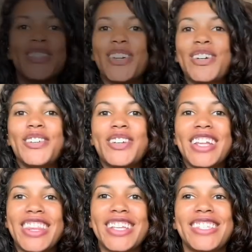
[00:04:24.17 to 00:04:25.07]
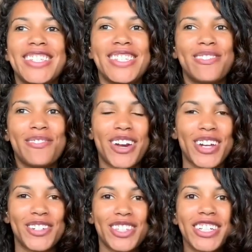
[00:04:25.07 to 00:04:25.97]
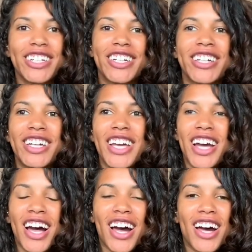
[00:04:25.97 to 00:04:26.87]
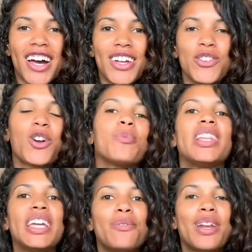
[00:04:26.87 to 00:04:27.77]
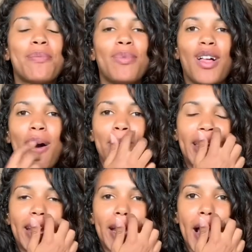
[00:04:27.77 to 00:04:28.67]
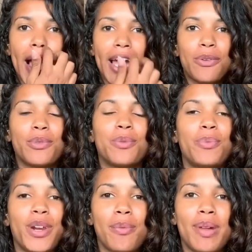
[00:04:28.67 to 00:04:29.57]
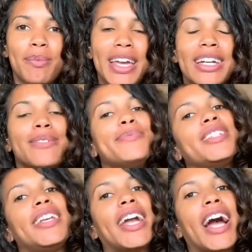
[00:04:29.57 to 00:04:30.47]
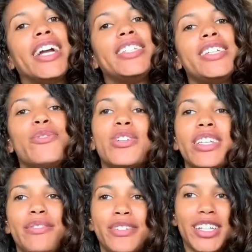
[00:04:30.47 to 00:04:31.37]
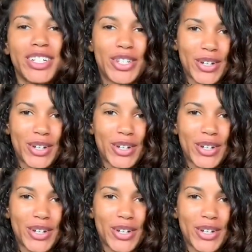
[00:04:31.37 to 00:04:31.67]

So this is the final look. Uh, normally when I'm plopping, I will put on my makeup. Today I didn't really feel like